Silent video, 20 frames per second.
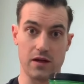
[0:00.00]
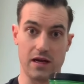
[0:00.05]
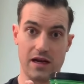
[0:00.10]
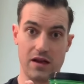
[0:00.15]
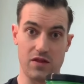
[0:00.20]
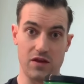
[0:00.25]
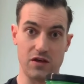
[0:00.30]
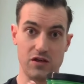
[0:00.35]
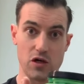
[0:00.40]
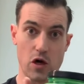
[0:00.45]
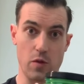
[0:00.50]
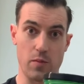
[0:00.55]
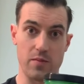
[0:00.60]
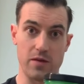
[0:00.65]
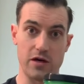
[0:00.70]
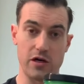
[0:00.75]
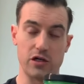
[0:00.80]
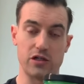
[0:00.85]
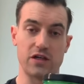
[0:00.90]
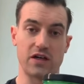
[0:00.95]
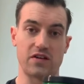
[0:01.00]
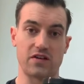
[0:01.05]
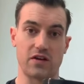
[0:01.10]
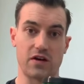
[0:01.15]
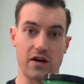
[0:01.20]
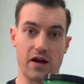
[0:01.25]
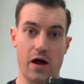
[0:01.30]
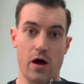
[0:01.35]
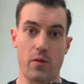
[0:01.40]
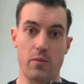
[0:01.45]
Anything dopaminergic is
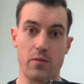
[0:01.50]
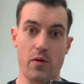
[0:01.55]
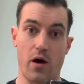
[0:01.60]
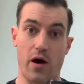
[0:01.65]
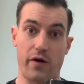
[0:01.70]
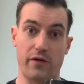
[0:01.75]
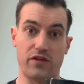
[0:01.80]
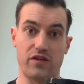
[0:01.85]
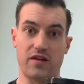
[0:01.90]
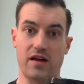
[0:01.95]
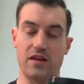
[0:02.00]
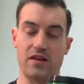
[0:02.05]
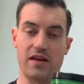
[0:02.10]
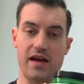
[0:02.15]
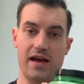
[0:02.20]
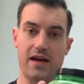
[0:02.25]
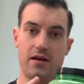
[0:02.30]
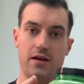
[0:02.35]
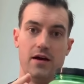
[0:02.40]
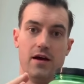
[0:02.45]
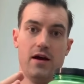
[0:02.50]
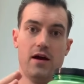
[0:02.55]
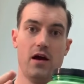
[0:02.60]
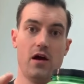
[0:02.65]
going to help offset that.